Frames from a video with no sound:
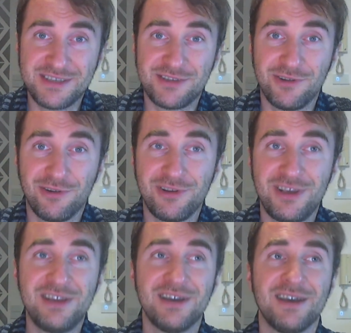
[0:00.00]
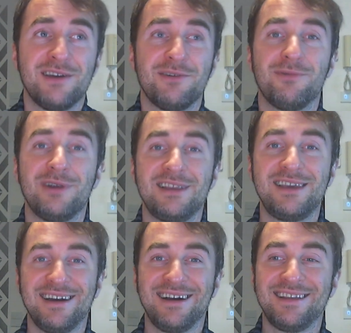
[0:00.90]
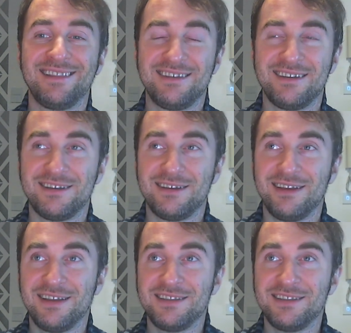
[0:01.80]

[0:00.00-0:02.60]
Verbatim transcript: story really on the